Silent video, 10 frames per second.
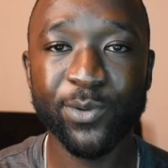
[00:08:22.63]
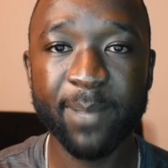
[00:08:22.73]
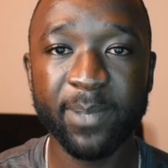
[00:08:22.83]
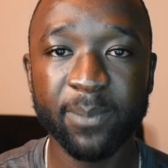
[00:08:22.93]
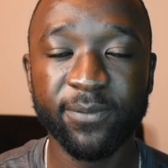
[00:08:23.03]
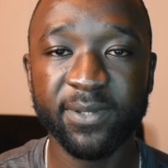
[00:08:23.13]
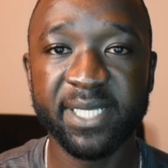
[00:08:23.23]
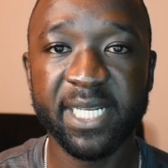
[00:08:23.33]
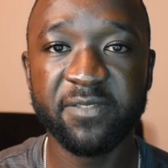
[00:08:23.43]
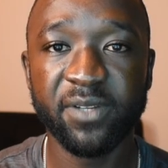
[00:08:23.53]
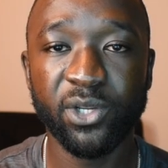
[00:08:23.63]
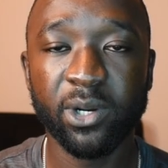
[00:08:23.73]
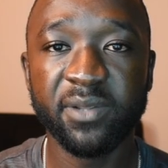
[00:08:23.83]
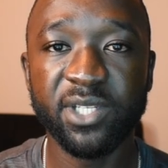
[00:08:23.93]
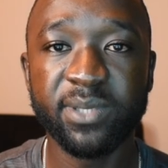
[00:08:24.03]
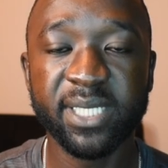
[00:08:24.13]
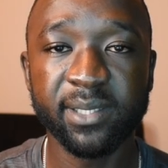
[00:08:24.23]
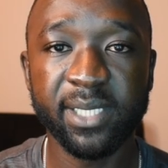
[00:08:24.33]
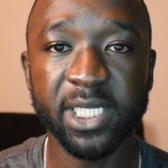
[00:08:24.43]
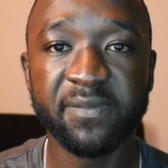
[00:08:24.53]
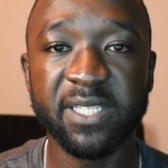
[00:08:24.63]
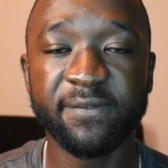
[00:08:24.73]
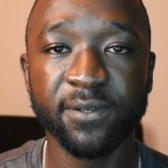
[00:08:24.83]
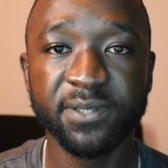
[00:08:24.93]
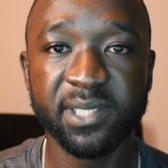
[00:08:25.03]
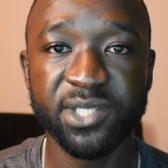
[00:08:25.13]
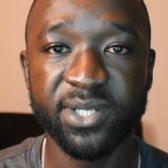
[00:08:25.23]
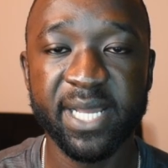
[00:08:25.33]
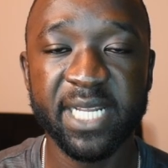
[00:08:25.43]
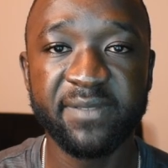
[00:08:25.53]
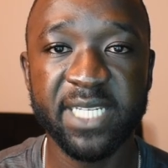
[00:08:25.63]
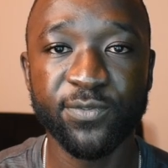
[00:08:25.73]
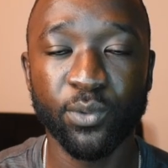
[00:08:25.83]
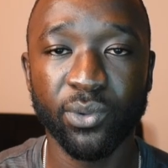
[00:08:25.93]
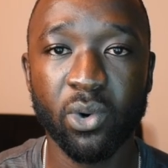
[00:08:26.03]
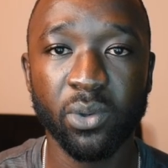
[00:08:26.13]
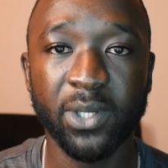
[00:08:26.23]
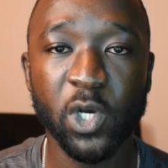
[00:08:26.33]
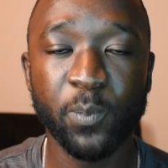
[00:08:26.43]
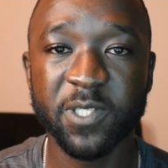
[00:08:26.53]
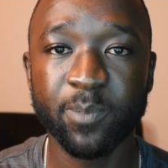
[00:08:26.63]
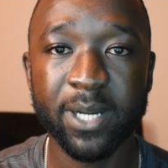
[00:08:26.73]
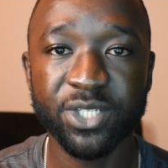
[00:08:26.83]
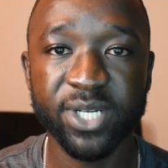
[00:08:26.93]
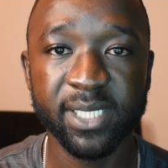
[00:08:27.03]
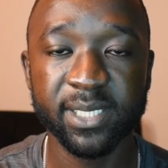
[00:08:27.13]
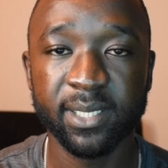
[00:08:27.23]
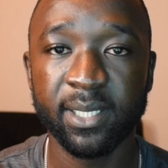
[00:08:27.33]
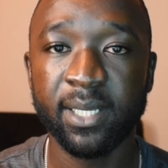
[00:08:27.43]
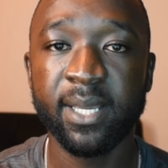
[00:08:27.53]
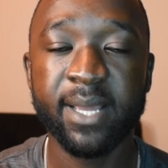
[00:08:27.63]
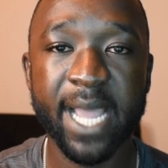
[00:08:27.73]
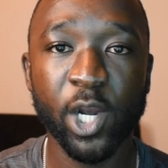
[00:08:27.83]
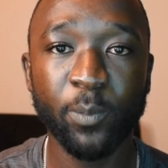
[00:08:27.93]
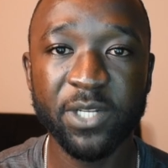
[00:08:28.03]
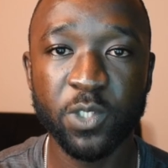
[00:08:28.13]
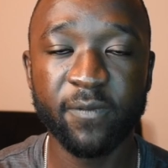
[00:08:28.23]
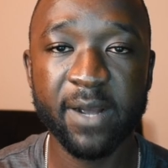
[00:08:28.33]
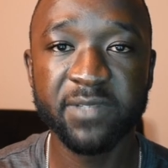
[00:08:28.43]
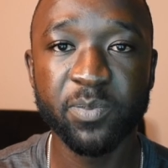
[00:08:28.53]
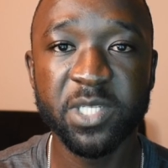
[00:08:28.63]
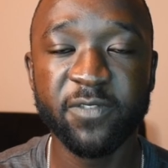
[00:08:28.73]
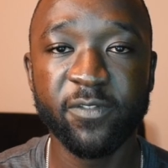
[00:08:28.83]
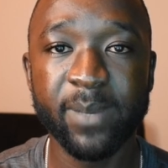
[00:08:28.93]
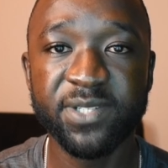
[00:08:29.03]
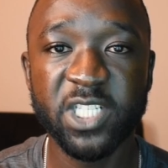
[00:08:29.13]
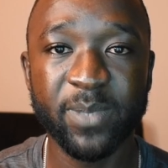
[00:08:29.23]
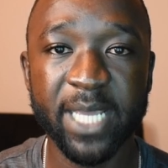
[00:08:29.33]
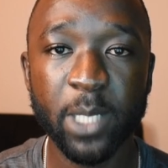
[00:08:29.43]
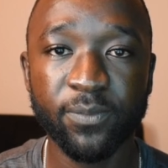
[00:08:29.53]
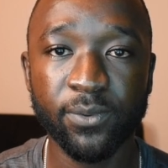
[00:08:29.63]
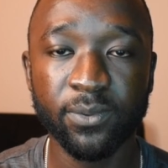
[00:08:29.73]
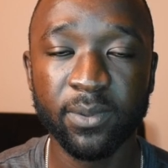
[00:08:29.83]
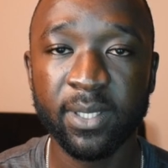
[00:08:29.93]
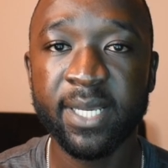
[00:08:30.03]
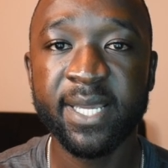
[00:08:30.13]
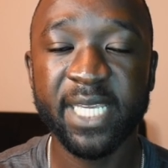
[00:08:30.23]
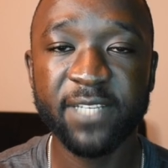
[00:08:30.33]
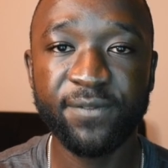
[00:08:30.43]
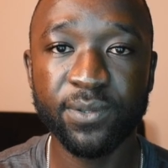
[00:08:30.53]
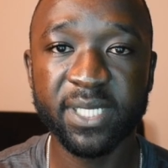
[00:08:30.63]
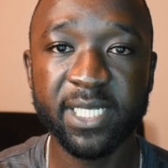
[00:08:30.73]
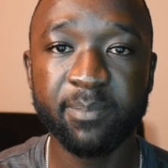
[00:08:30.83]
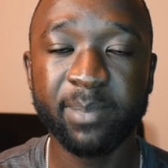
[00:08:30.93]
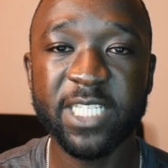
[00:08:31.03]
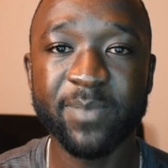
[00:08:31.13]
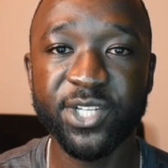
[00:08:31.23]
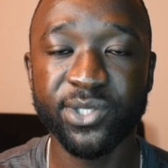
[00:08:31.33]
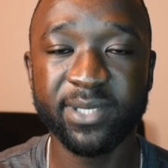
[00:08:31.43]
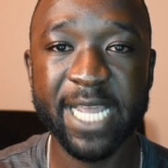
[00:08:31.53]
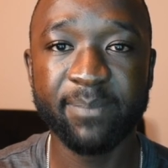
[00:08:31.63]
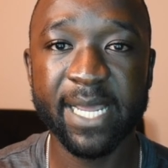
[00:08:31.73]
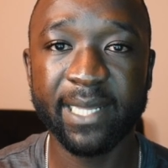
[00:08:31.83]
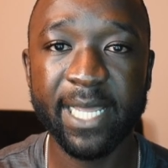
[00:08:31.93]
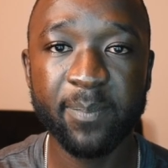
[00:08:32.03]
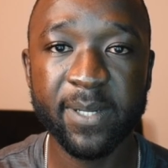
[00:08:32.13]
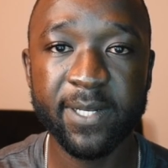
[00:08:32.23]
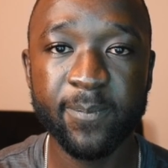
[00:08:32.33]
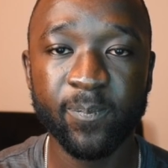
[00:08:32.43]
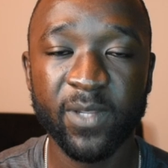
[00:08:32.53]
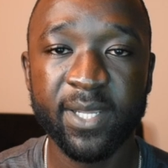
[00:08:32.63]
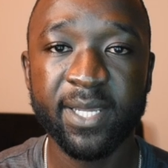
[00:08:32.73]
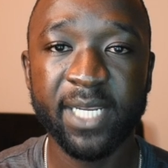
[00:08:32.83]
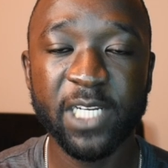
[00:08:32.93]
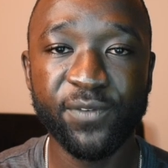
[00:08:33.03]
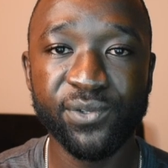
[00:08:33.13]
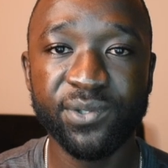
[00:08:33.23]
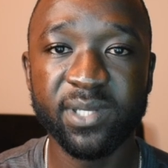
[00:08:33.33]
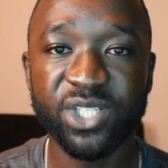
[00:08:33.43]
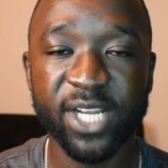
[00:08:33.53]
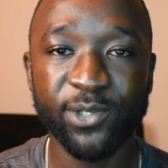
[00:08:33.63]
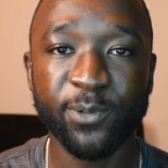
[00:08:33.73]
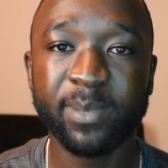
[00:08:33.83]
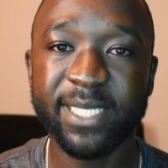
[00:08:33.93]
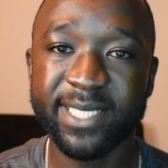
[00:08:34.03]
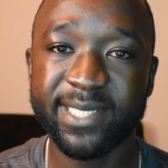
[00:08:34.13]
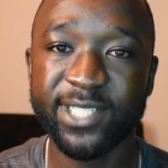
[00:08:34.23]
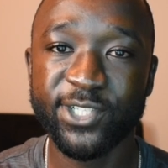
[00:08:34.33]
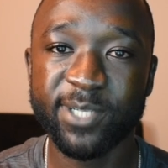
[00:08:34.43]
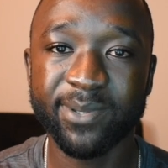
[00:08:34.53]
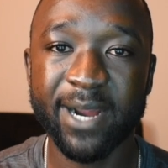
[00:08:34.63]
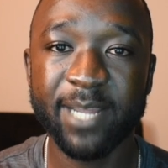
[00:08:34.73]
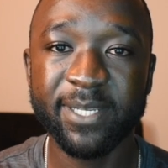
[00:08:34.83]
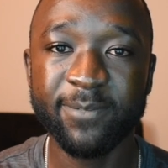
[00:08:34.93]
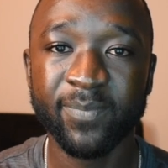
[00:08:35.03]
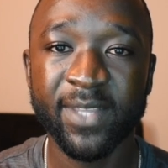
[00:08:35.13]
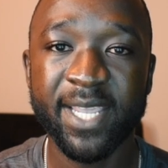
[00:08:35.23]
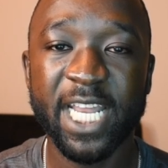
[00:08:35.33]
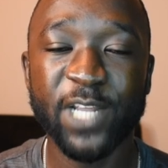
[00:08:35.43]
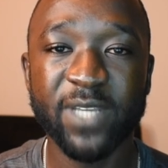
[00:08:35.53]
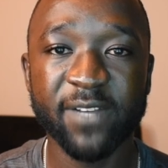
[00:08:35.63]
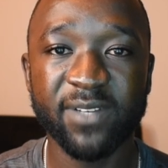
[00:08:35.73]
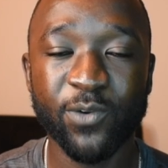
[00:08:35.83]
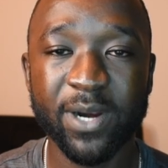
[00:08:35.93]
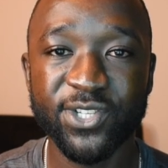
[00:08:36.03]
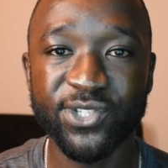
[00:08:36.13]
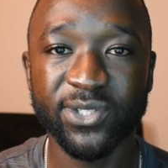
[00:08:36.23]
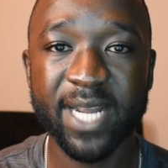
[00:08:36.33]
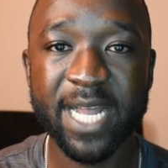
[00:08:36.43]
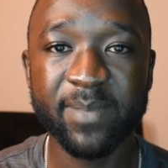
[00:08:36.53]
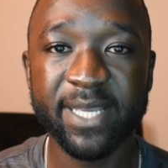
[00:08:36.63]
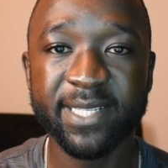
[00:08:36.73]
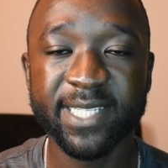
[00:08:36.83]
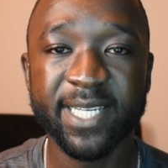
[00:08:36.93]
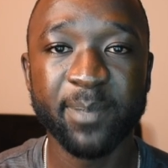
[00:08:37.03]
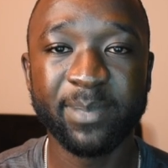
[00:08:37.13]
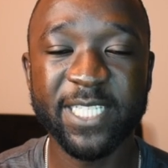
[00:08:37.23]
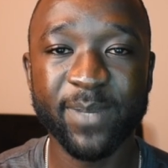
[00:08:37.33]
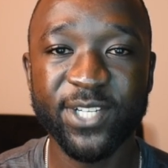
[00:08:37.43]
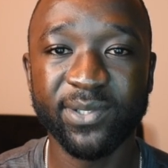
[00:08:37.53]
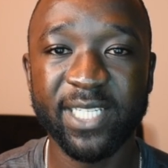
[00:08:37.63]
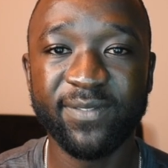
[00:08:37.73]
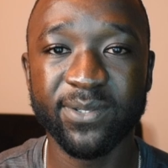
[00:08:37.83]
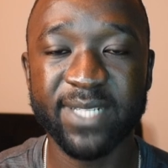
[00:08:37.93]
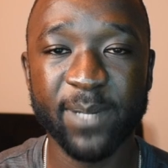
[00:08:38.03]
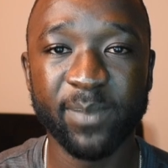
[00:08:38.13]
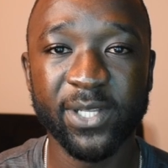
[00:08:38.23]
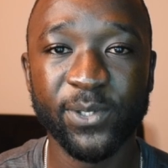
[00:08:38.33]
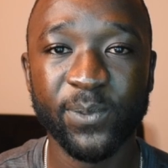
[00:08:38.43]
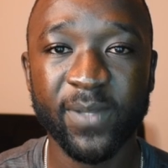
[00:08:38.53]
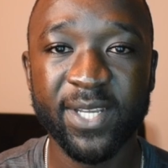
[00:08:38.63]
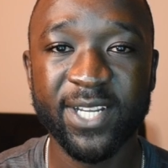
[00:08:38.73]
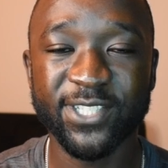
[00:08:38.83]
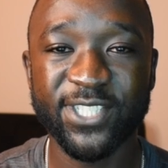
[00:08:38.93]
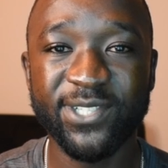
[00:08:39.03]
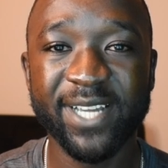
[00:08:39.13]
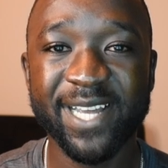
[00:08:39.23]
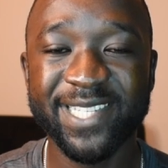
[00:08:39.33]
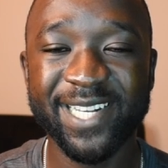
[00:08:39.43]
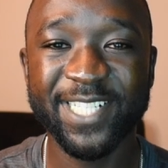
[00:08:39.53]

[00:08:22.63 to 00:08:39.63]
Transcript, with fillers: wrap it up for today's video on the utility of the first edition N F Ts for the Cornucopias project. I hope that you found some of this information to be helpful. If you did, please make sure to tap that like button. If you're new to the channel, please consider subscribing. And if you have any questions or comments, please make sure to leave those down below. I'll see you guys in the